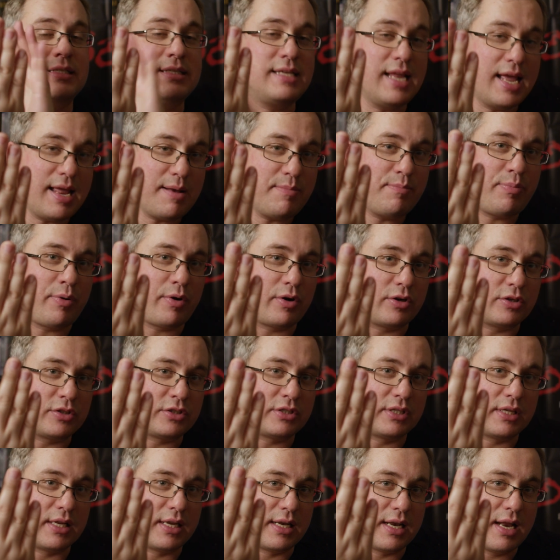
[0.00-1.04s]
dead
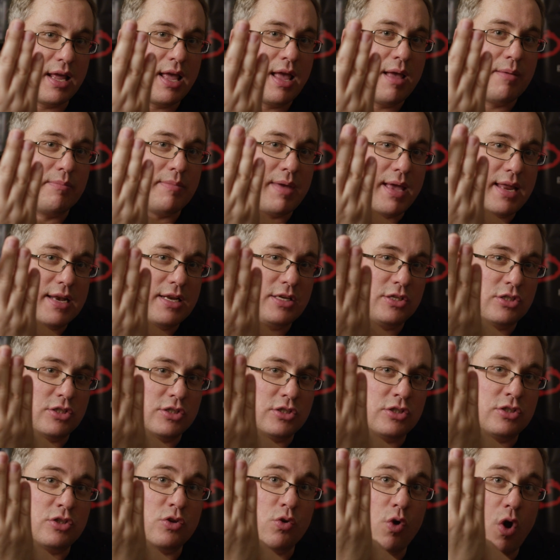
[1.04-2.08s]
person
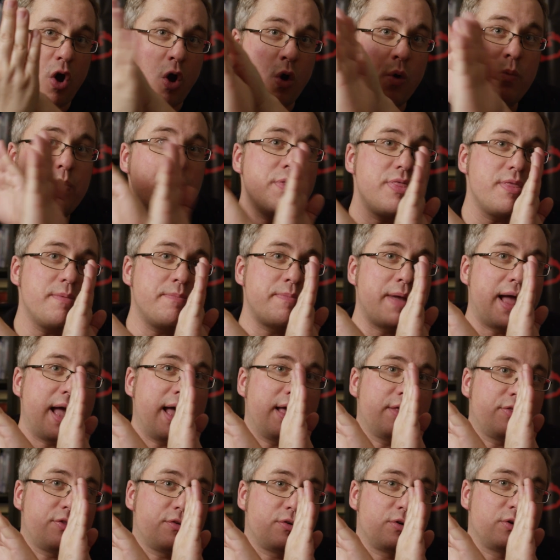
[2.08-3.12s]
manages to open the
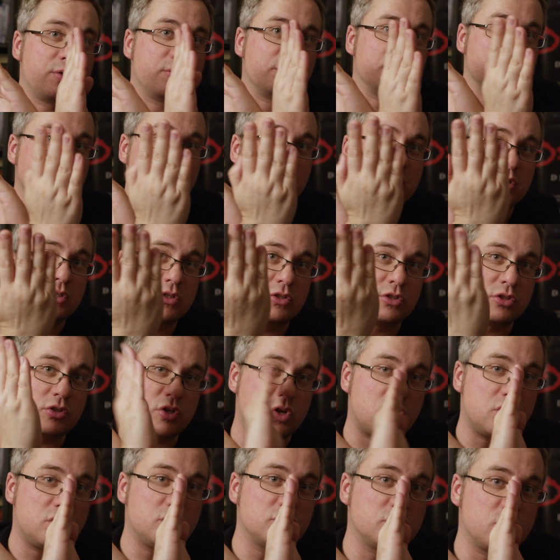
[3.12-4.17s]
bathroom
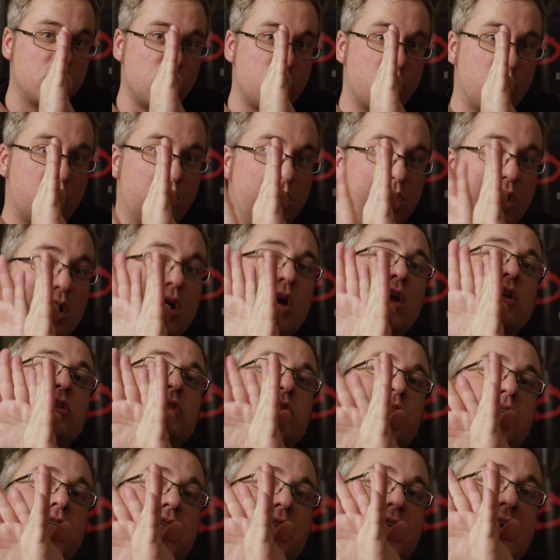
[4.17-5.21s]
stall door
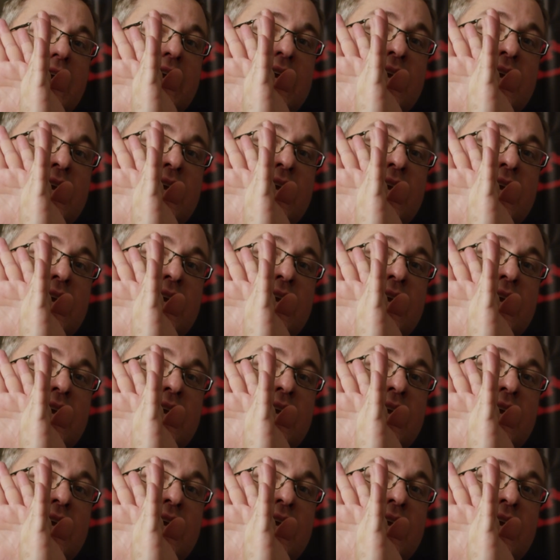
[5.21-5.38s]
so that they